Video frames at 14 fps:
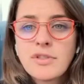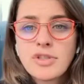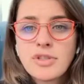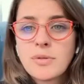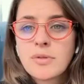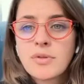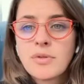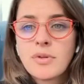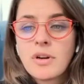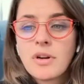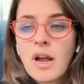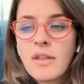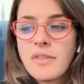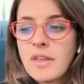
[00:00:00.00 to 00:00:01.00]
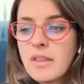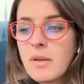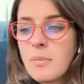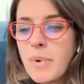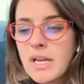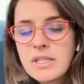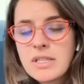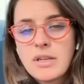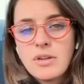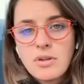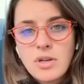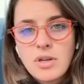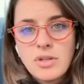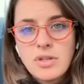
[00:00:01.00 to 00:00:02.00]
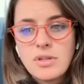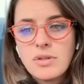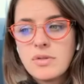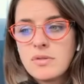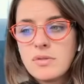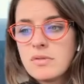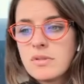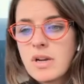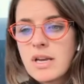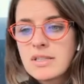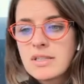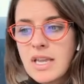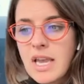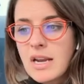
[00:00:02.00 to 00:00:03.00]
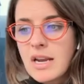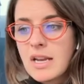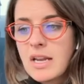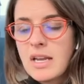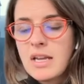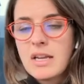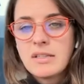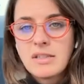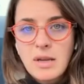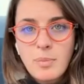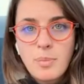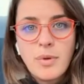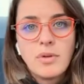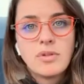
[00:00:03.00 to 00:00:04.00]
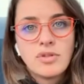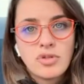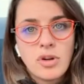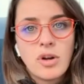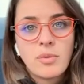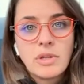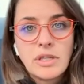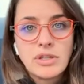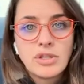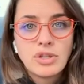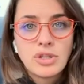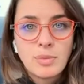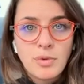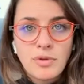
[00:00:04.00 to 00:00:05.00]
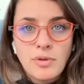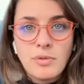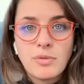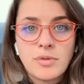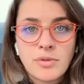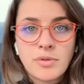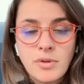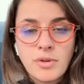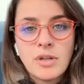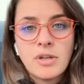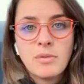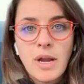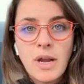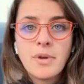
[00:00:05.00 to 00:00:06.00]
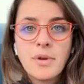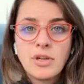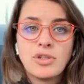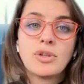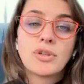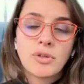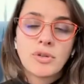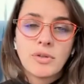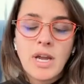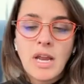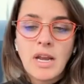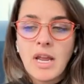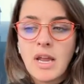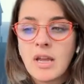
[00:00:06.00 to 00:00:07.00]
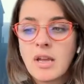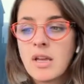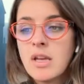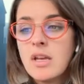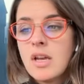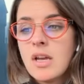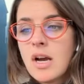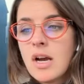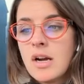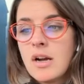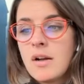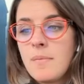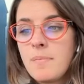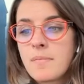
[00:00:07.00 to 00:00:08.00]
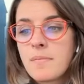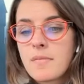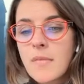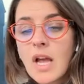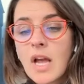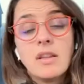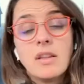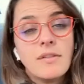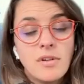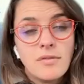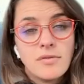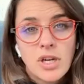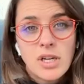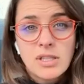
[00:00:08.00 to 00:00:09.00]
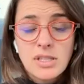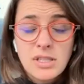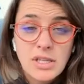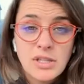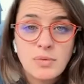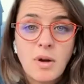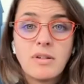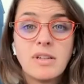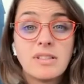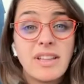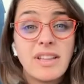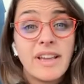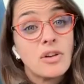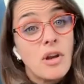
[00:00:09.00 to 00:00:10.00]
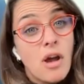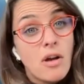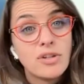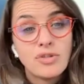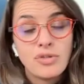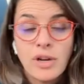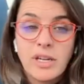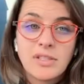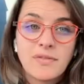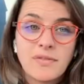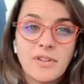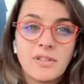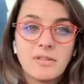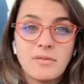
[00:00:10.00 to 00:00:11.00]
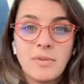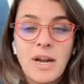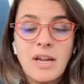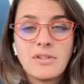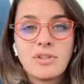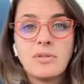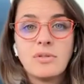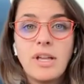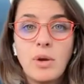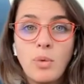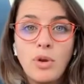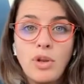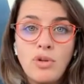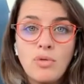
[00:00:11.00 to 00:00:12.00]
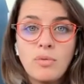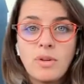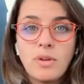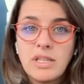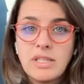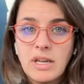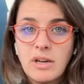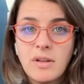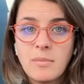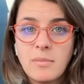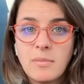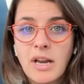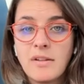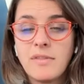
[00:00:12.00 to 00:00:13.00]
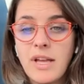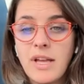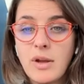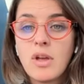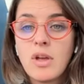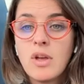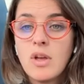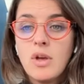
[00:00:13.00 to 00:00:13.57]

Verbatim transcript: leverage your recruiter i think the best thing you can do as a candidate is like build a strong relationship with your recruiter right because you're creating um, a level of trust as well as like knowledge transfer, right? So, like, when you really tell them kind of like